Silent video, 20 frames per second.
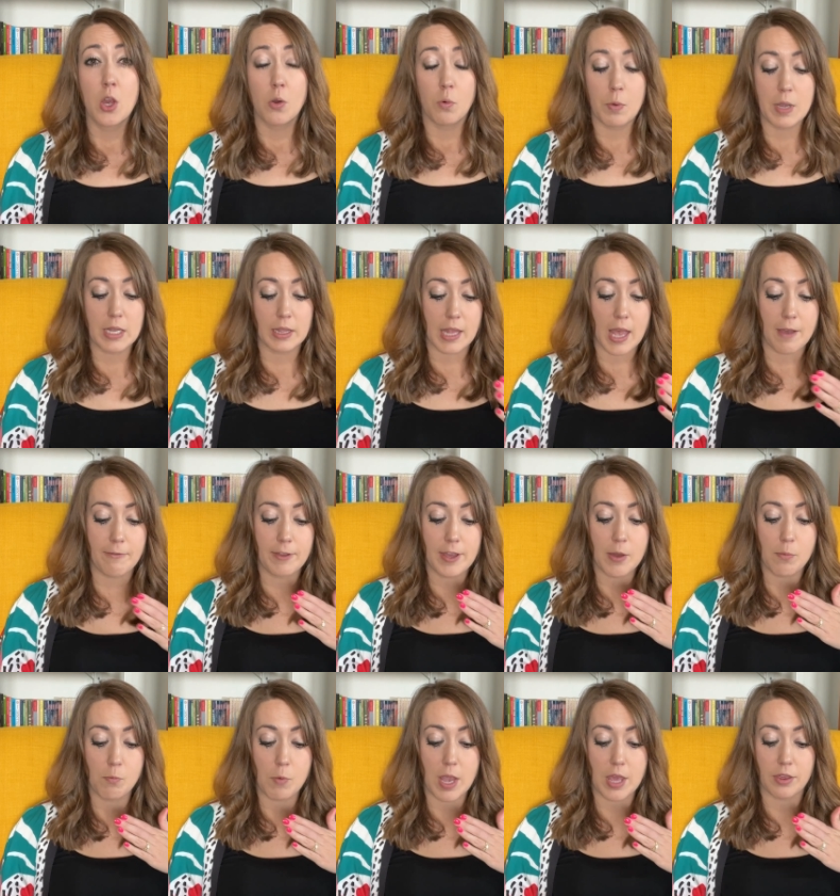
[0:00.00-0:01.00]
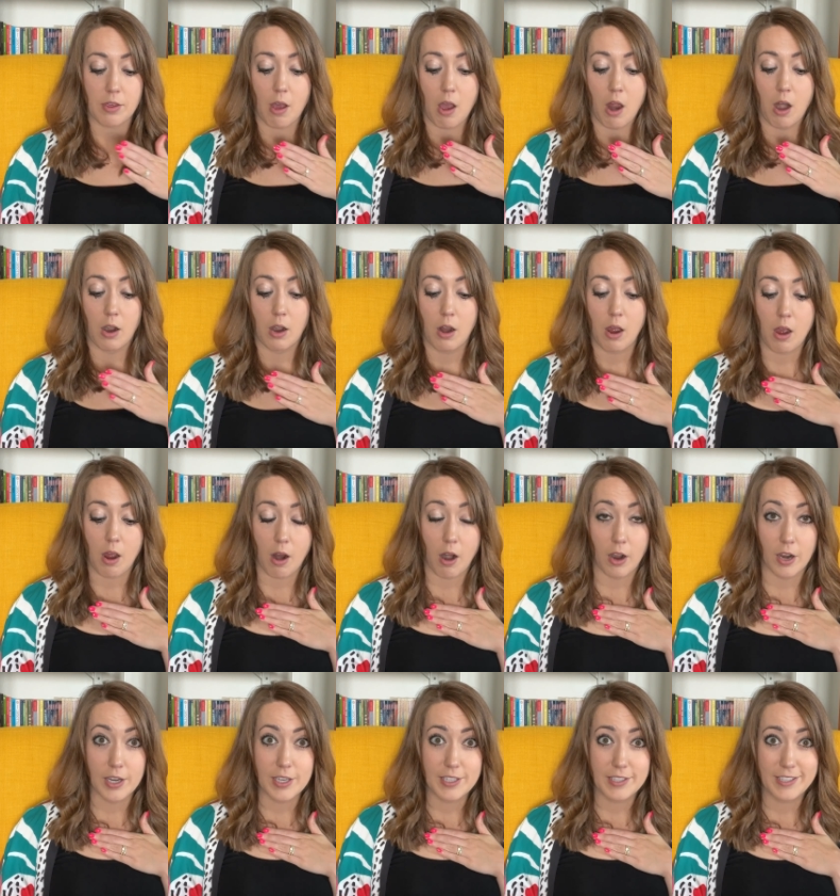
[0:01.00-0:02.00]
We love him with our
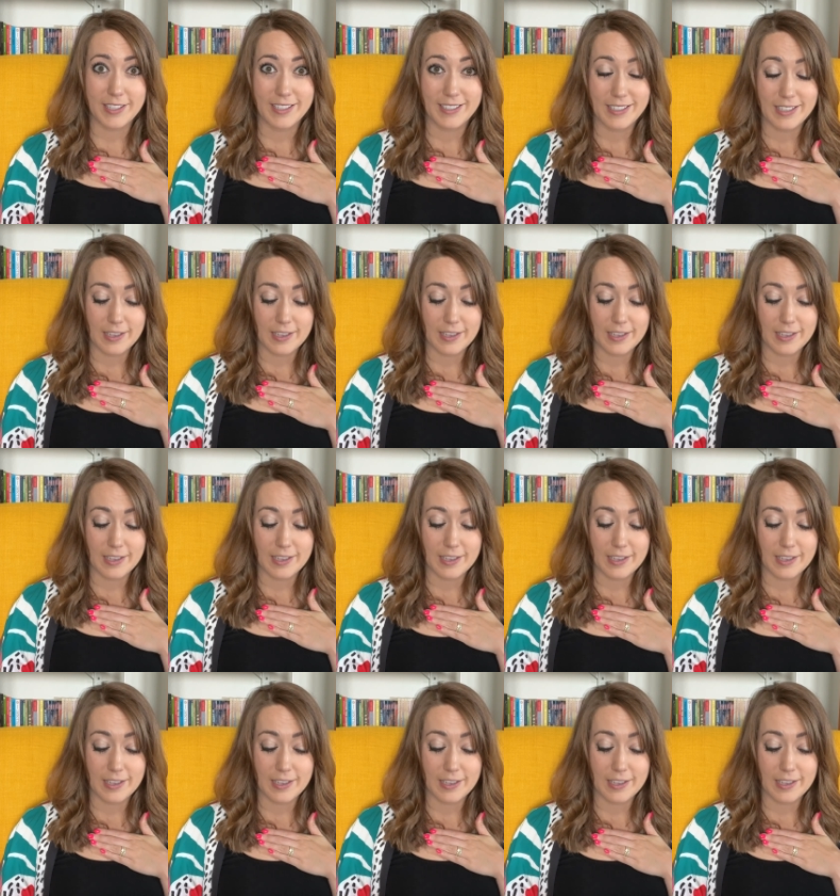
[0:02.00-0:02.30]
heart.